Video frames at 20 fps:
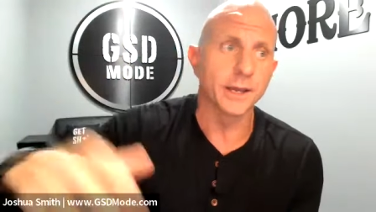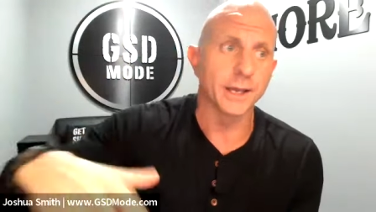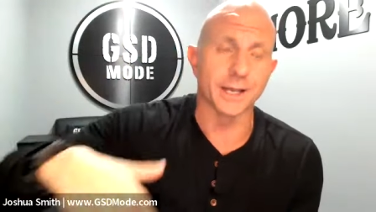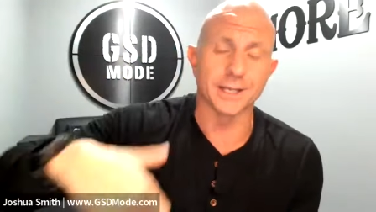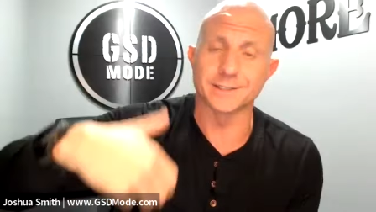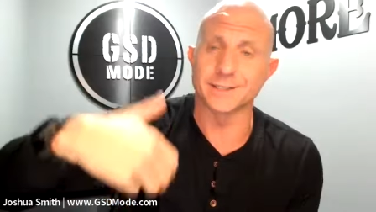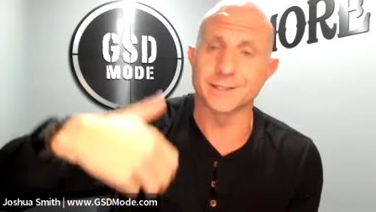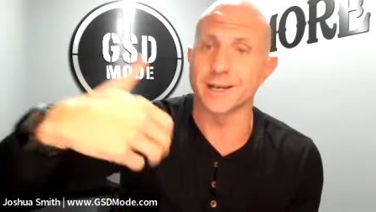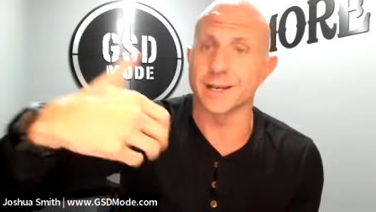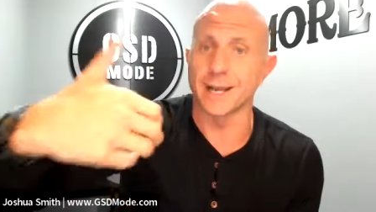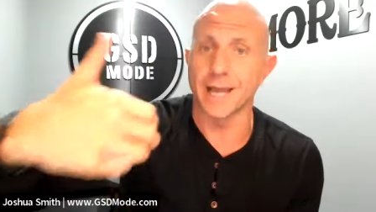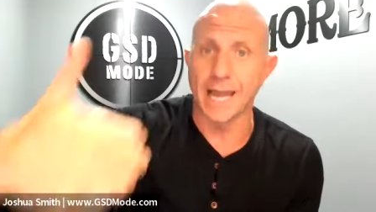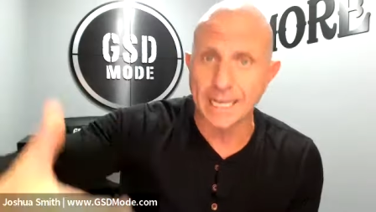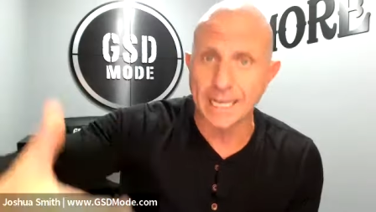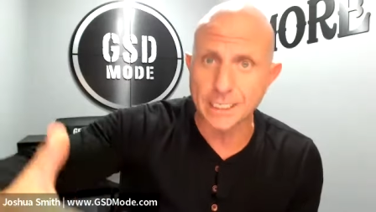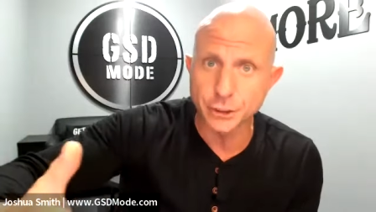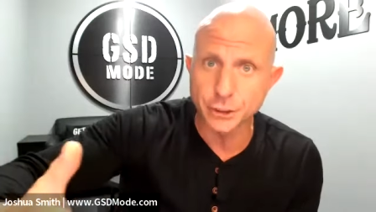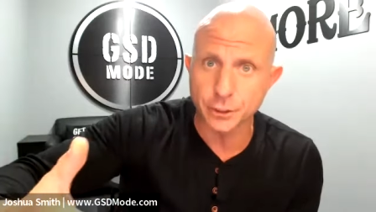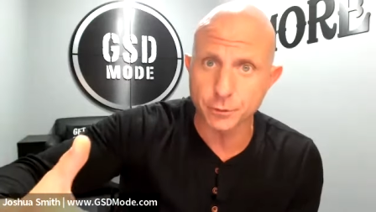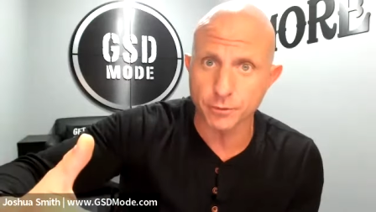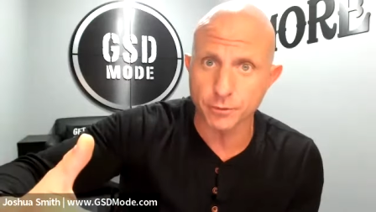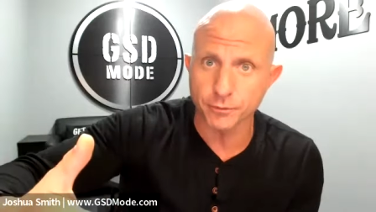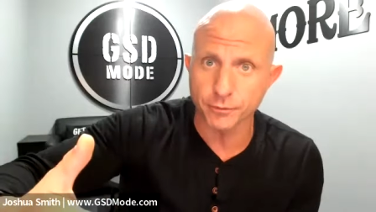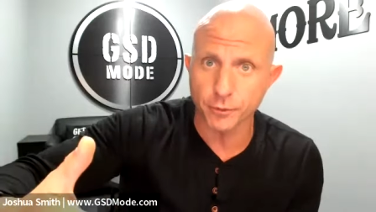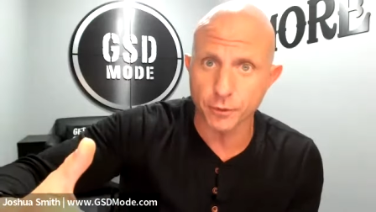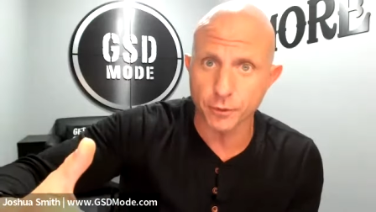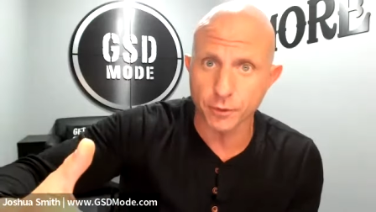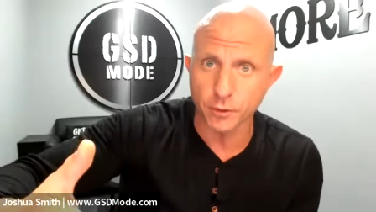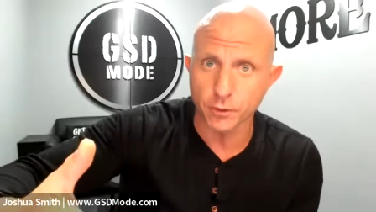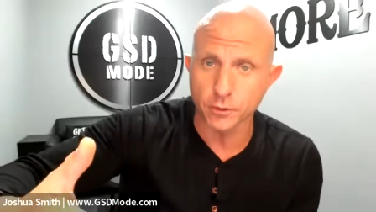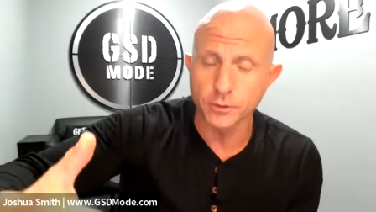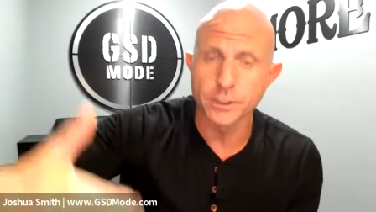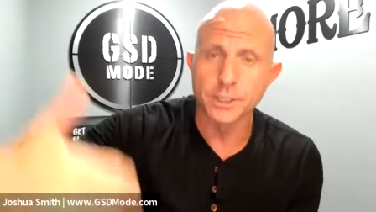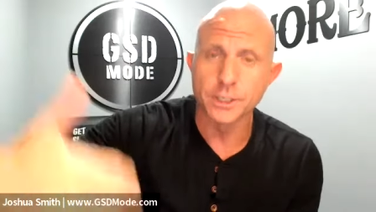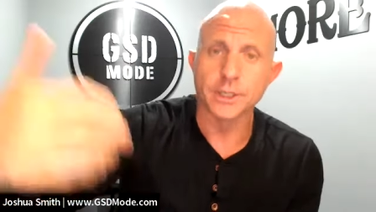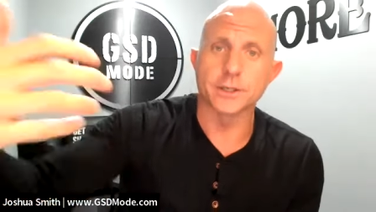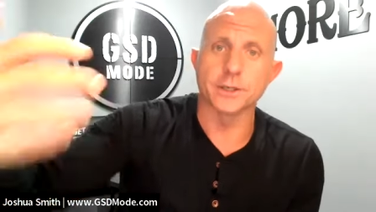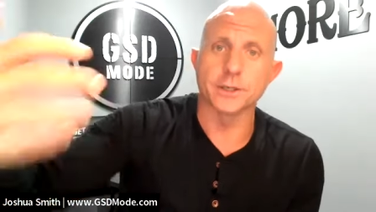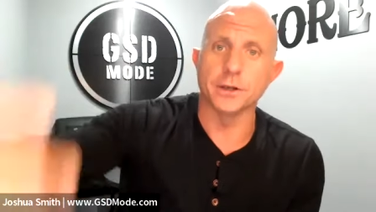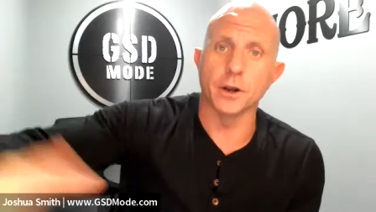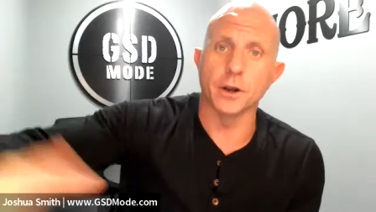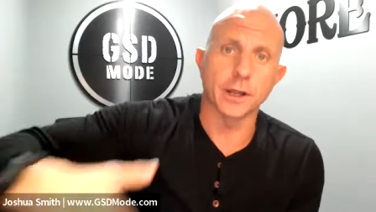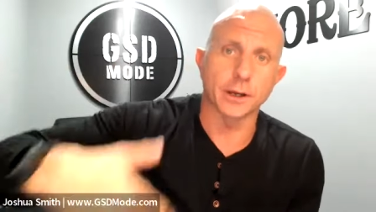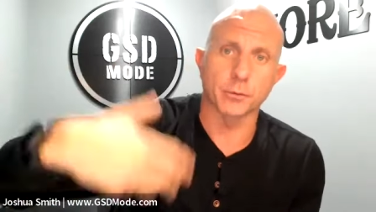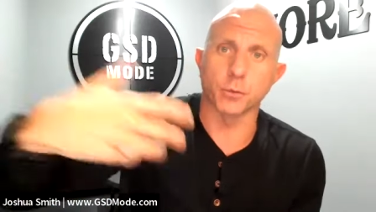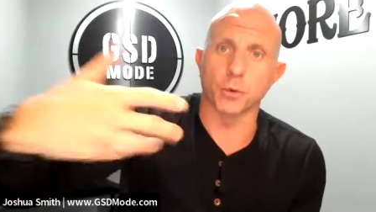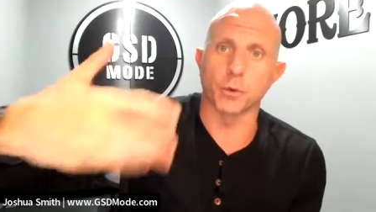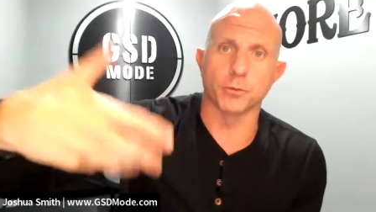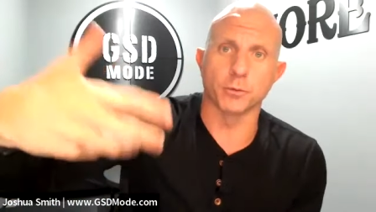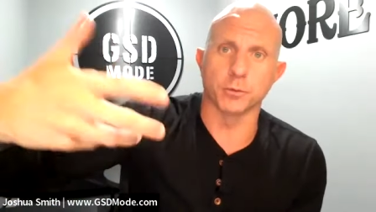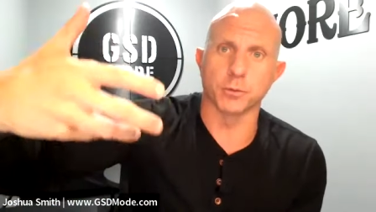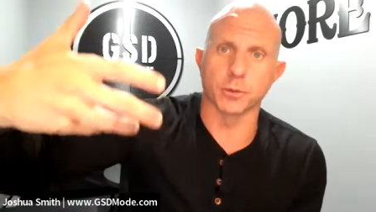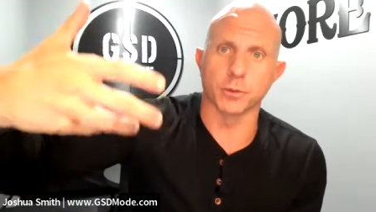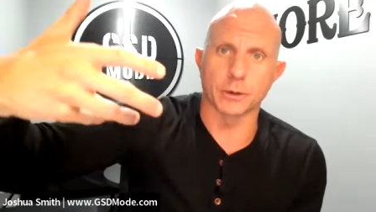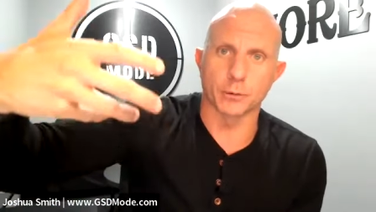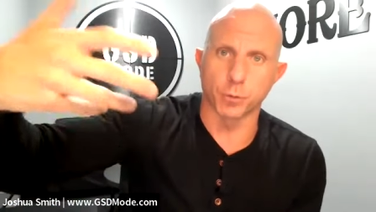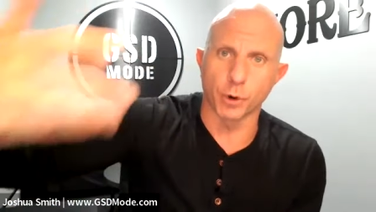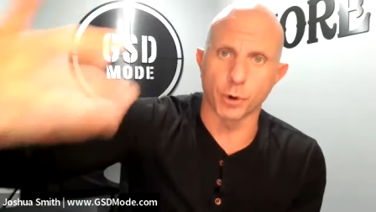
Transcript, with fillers: Is an agent referral? You know, like well, like